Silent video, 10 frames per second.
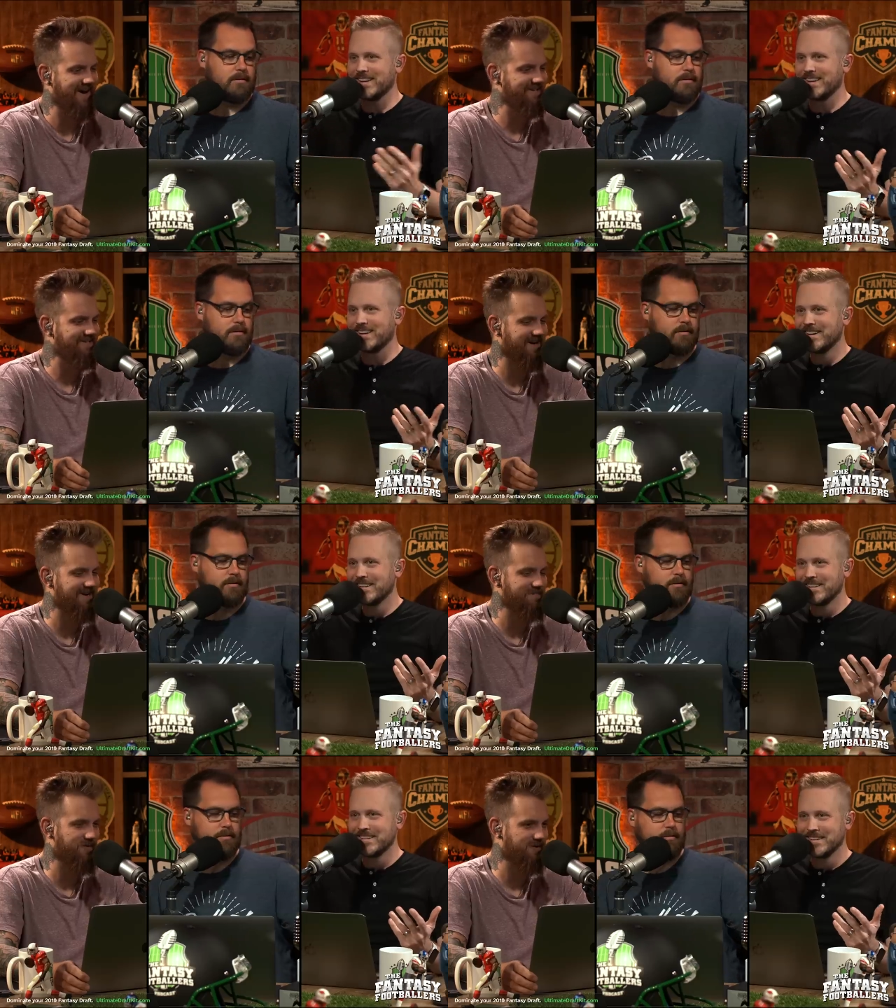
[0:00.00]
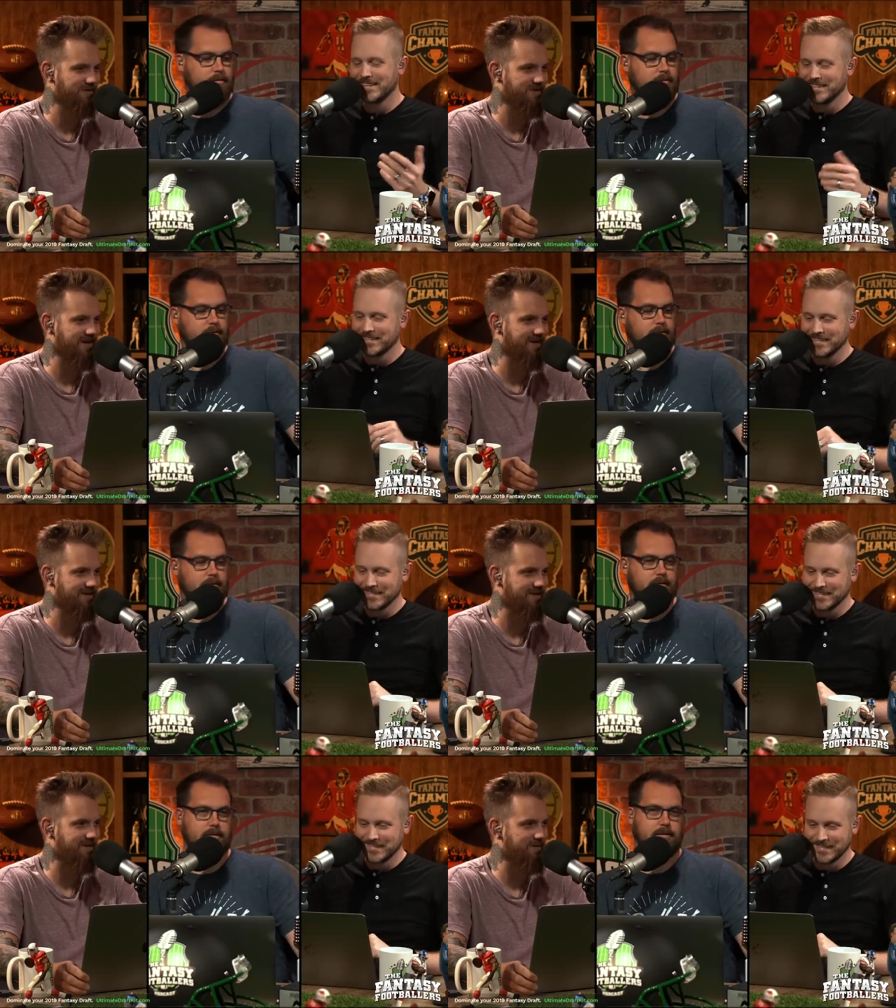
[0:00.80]
Speaker 1: I, I side more with
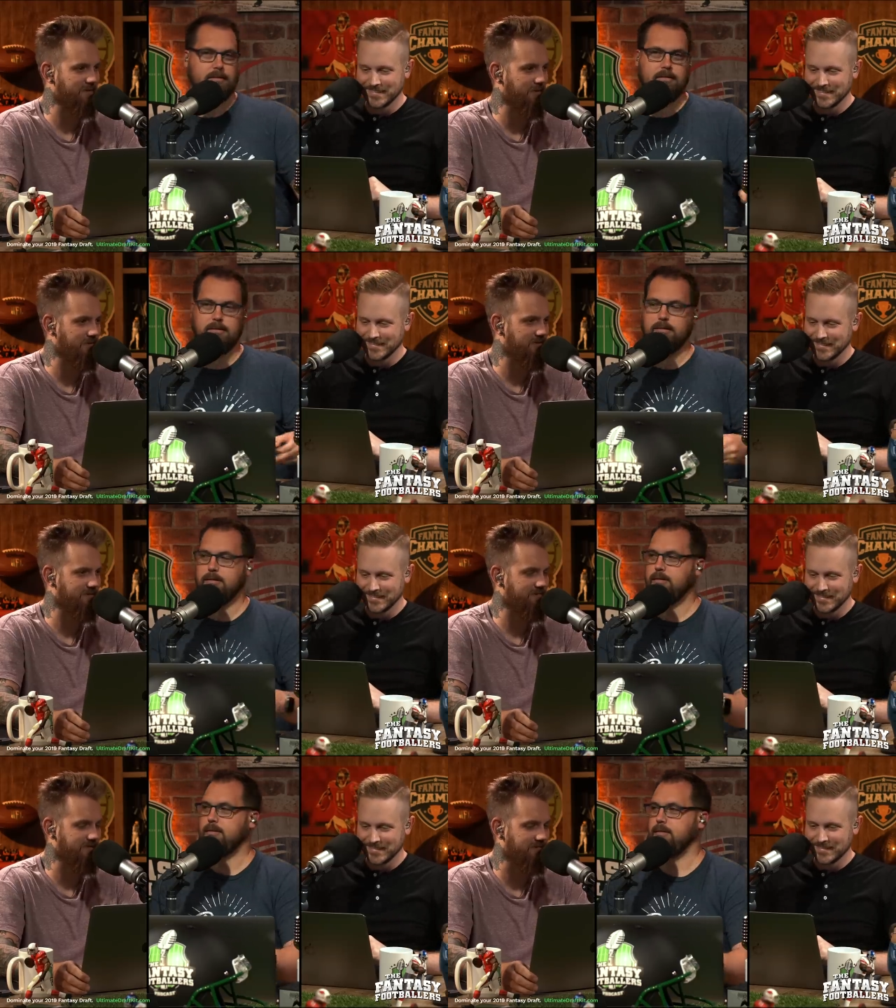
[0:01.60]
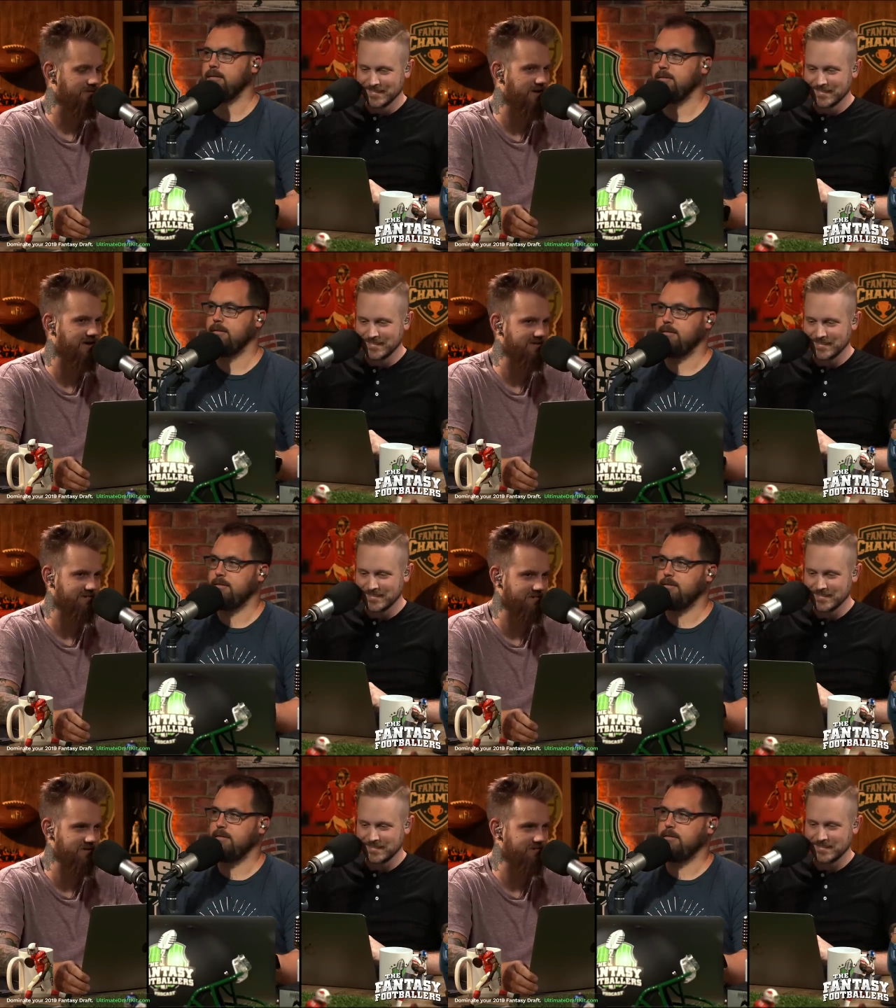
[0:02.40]
Andy on the the
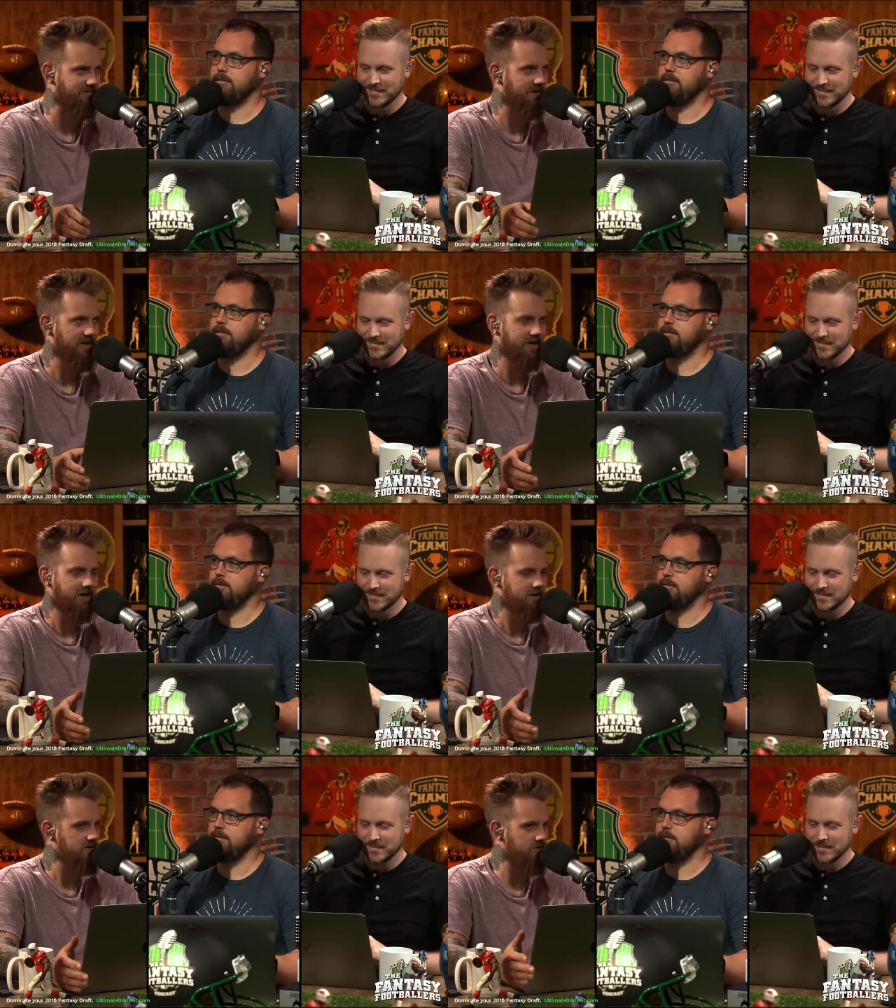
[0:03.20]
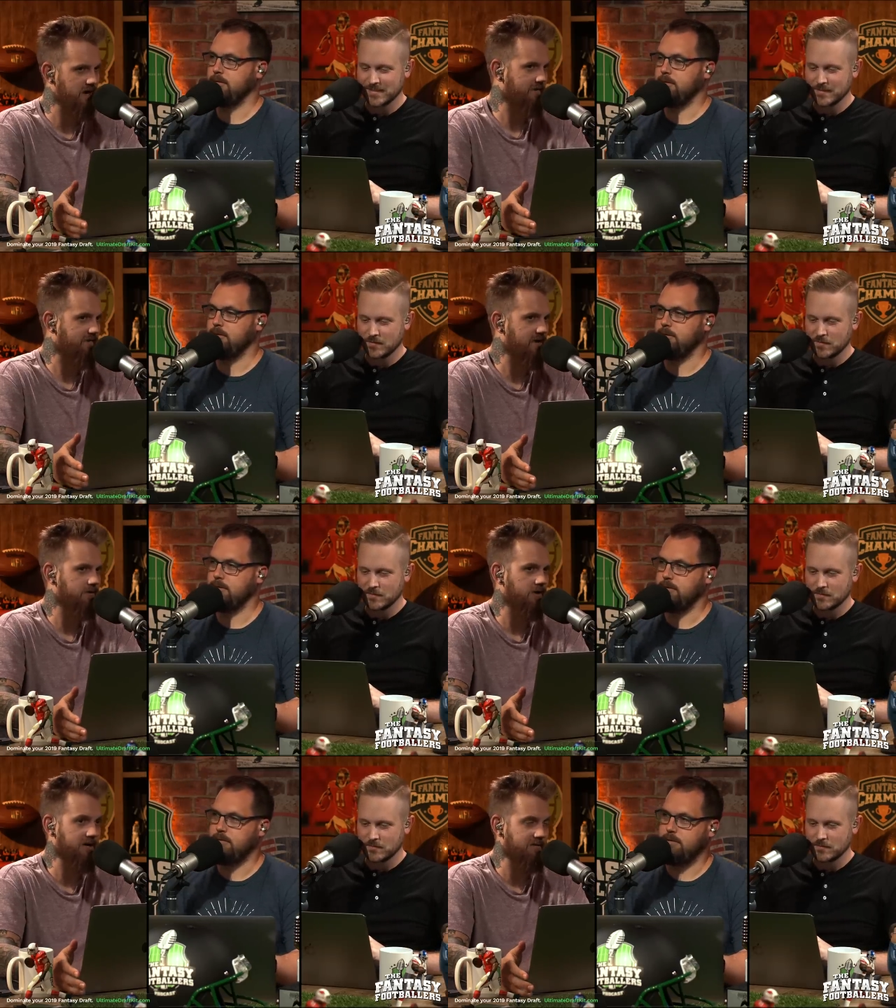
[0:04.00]
philosophy of you got to
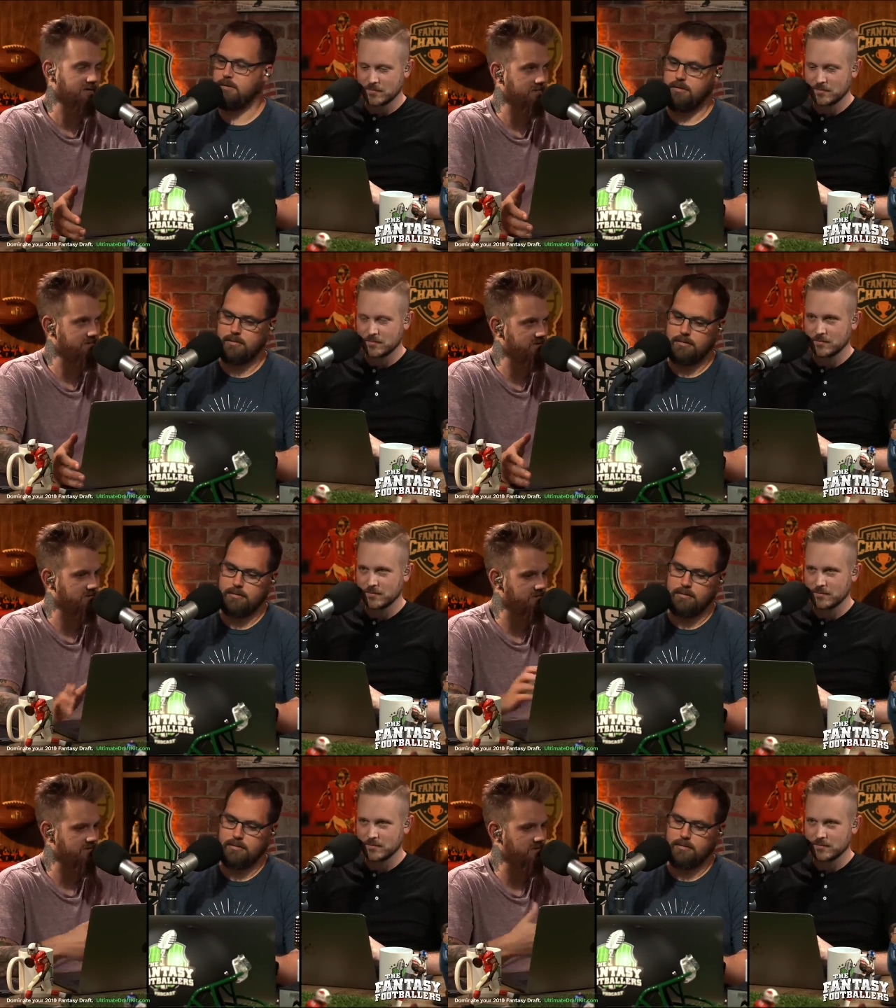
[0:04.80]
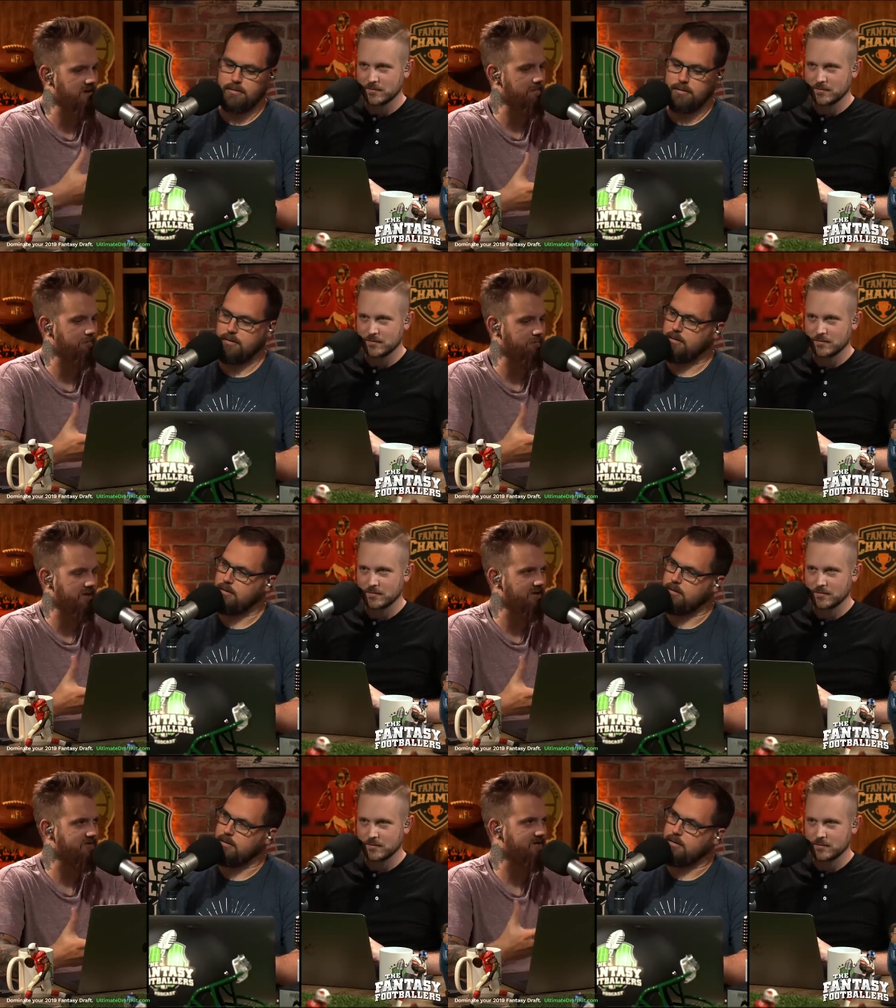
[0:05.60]
find a way to be able to to let
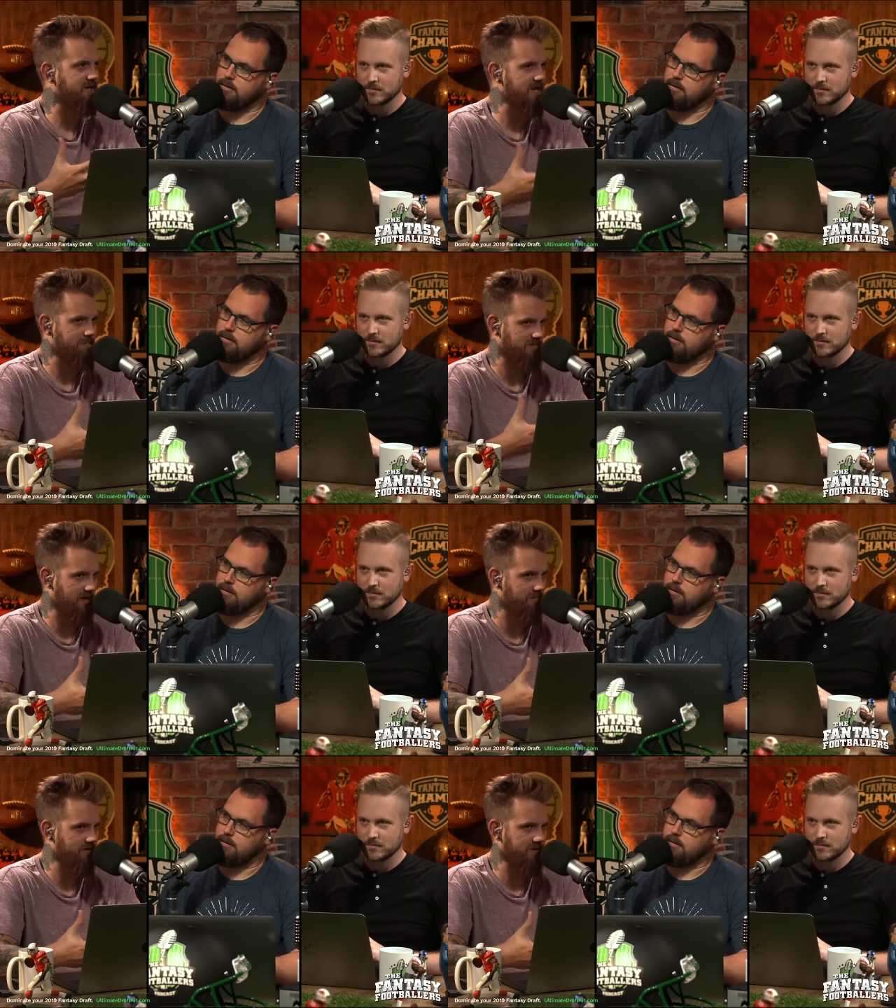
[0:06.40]
players keep them,